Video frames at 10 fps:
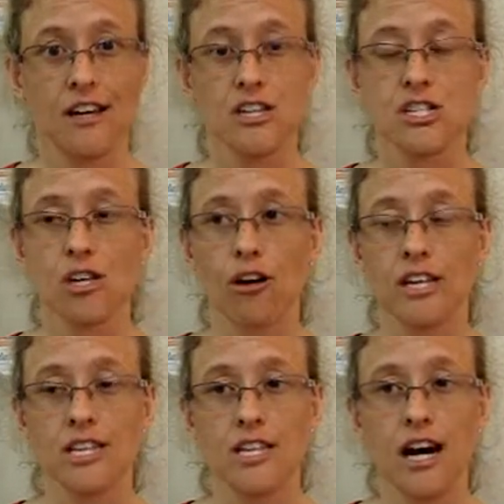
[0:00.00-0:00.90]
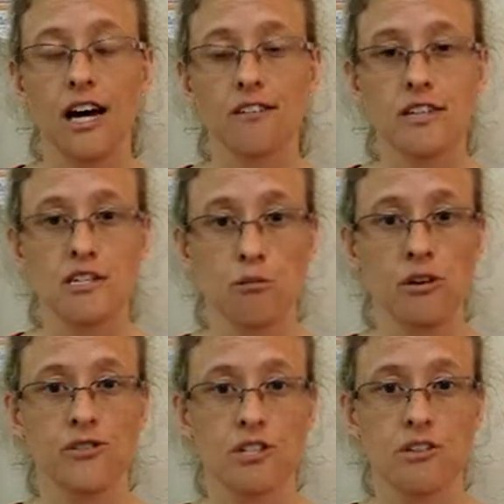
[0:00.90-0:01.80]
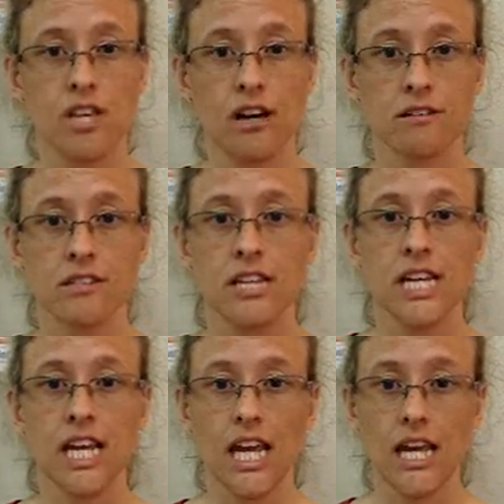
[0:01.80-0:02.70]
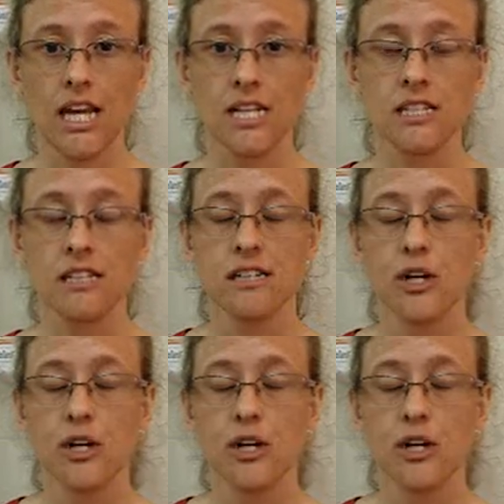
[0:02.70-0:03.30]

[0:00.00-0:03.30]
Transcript: So I did that the summer of 2008.